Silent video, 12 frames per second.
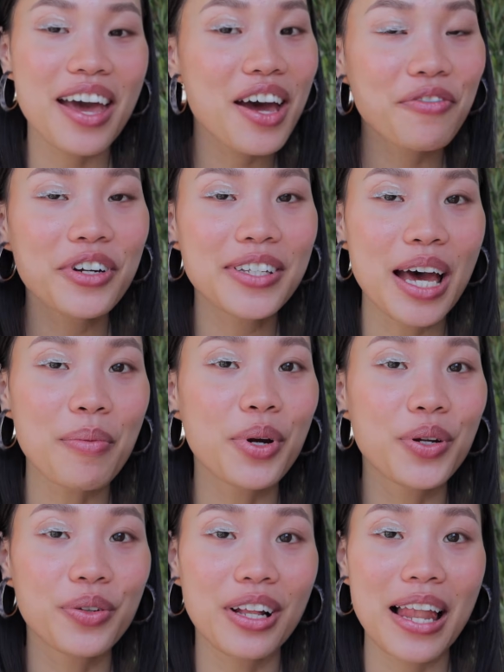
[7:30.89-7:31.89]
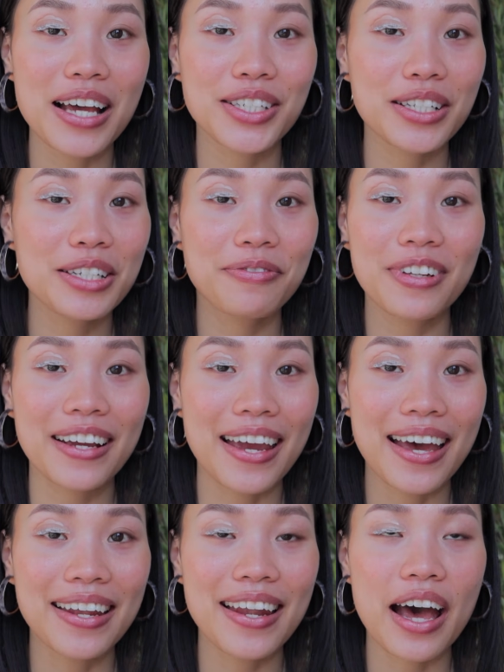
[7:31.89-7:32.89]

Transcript: Every time I do the lash lifts again,